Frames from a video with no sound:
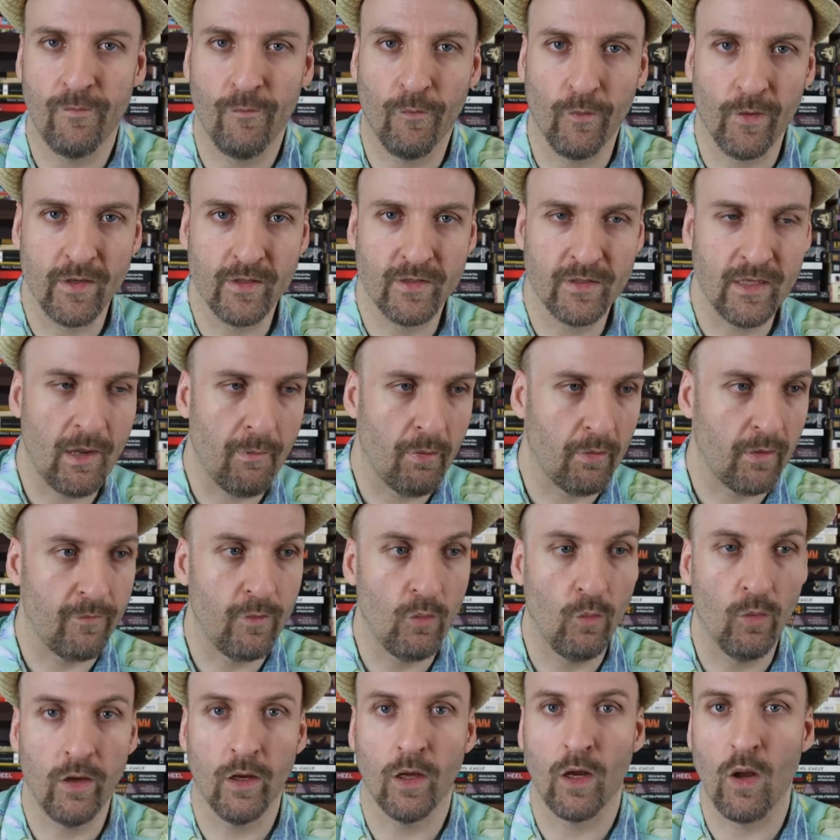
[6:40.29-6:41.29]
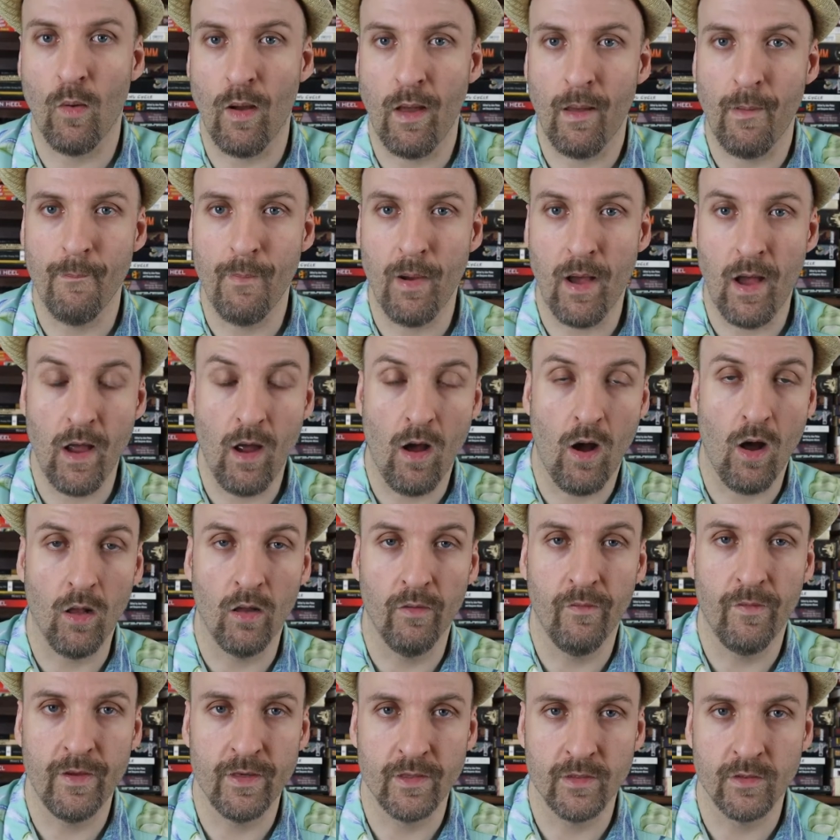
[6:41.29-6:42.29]
For example, if you wanted to go out and buy
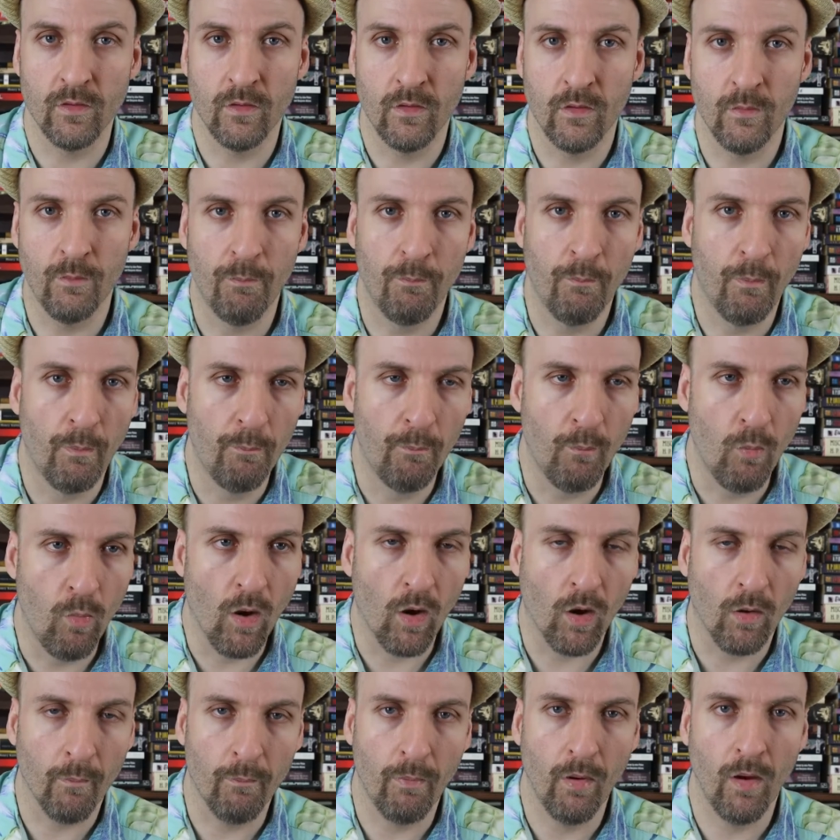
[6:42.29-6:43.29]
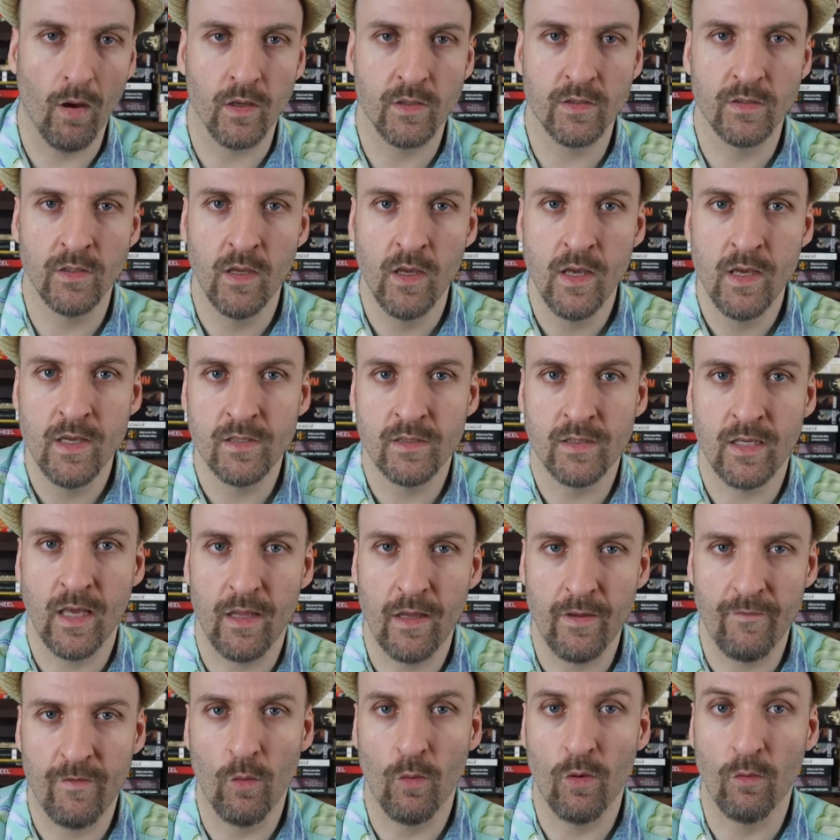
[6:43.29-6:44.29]
all of his books,
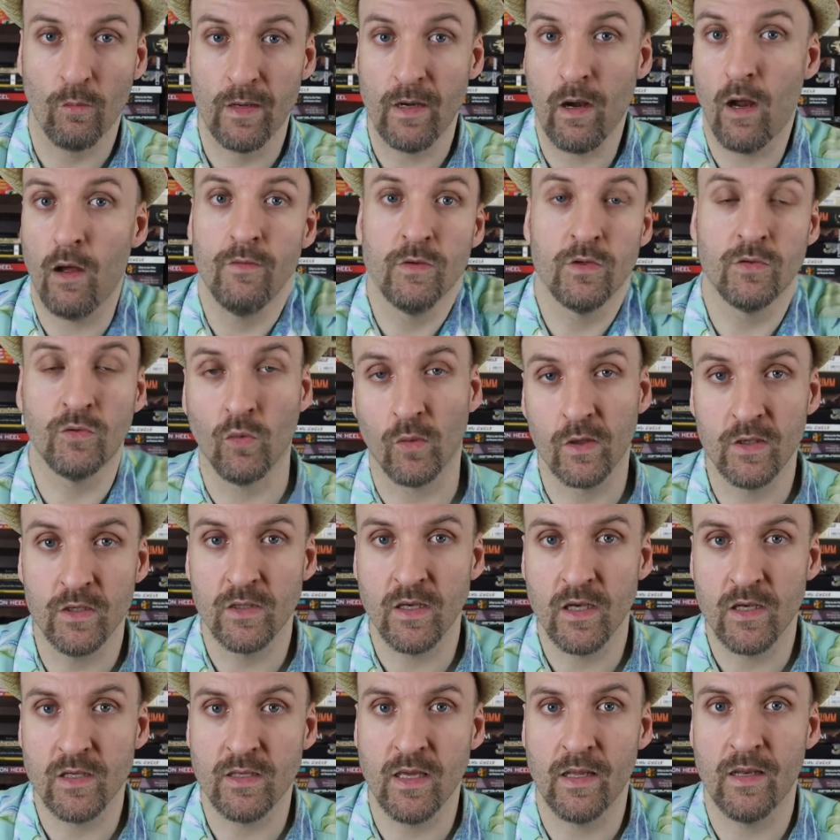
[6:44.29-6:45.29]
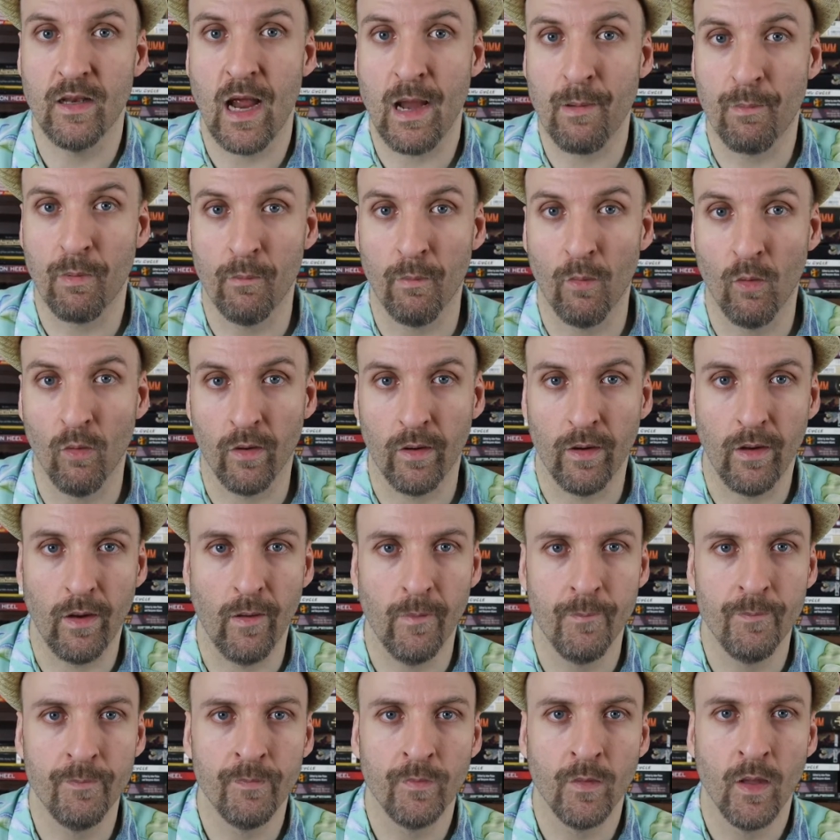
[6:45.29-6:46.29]
set, if you want to read all the stories set in
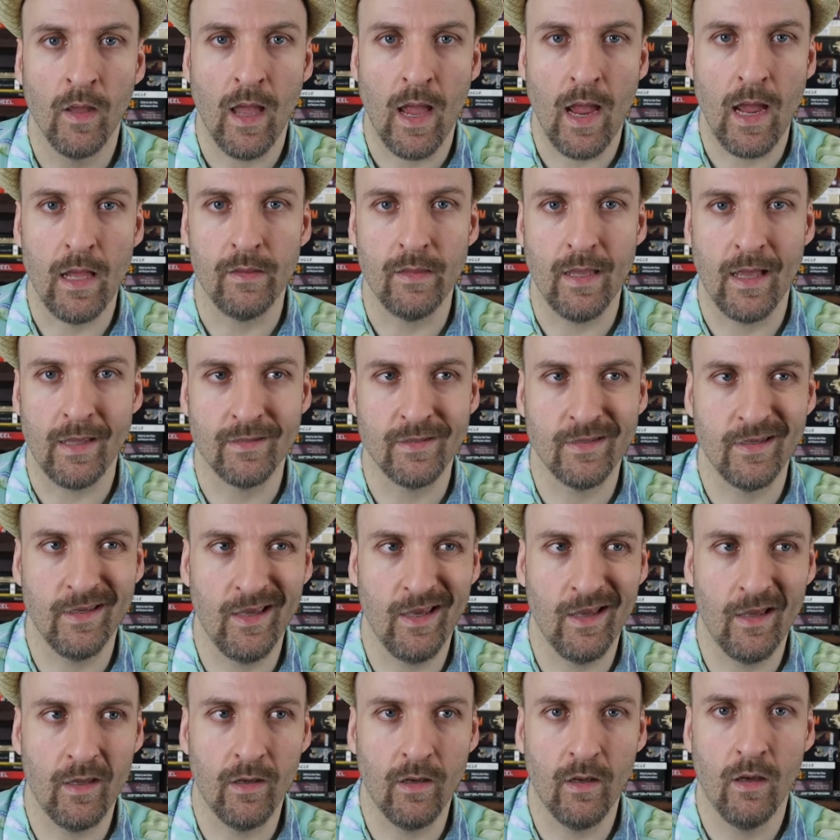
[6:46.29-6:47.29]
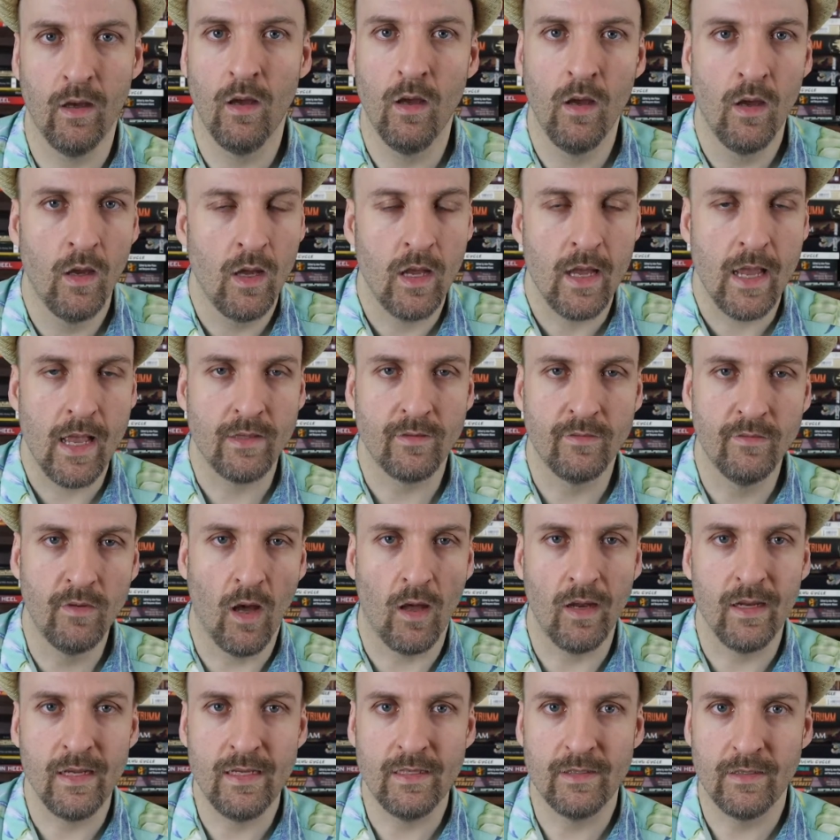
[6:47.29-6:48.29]
Hyperborea, and that's it, it's
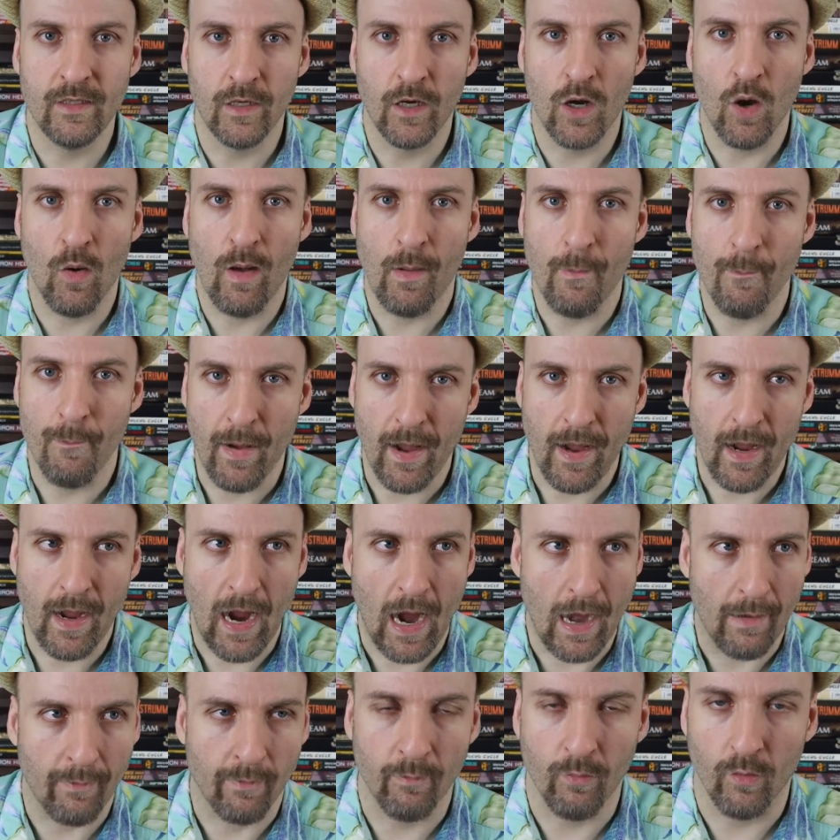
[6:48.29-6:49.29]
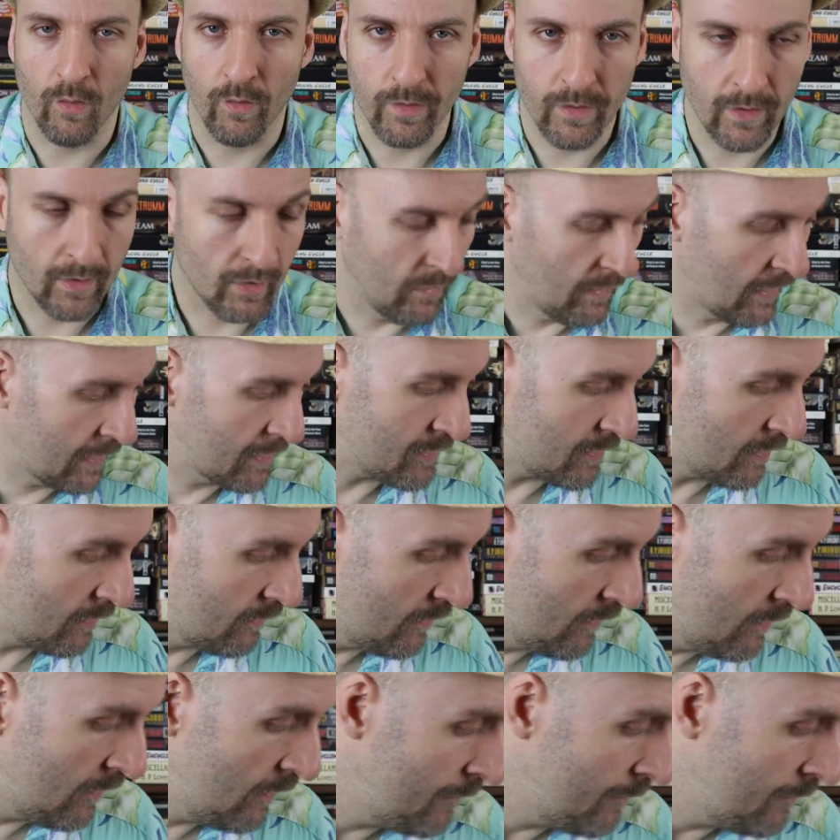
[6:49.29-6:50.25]
not easy to go out and buy a Hyperborea collection.